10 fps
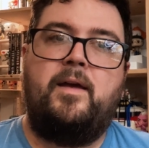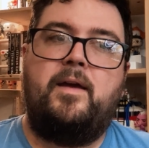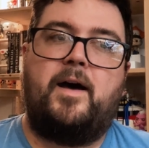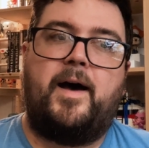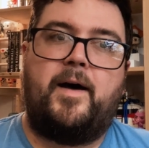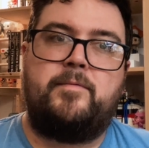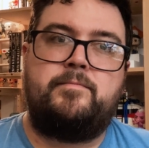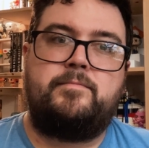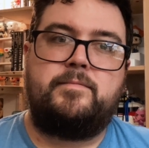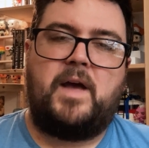
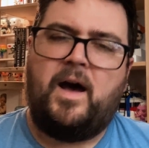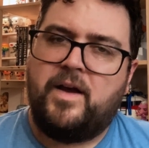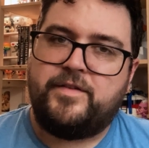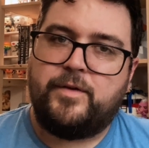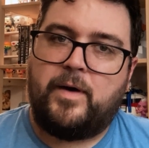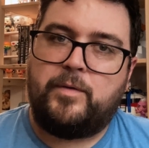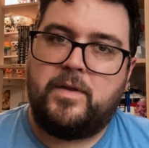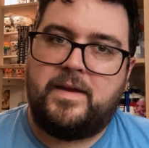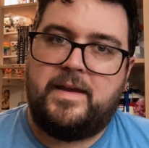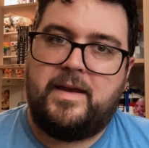gosh, do I
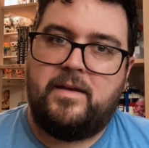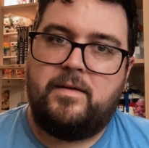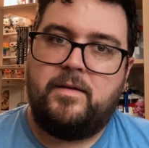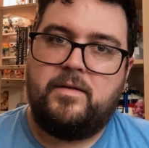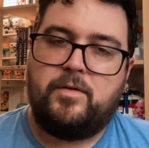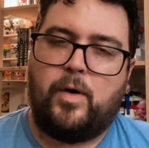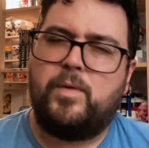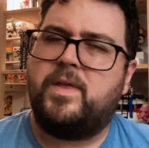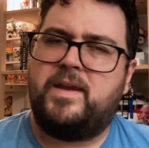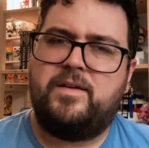really need
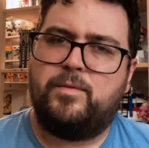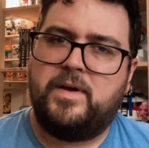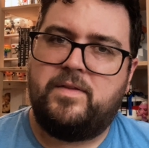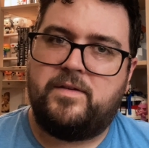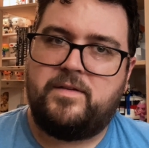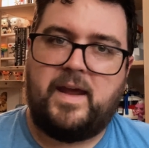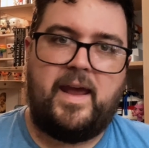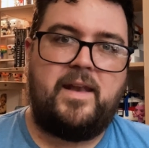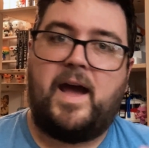to read The Stand?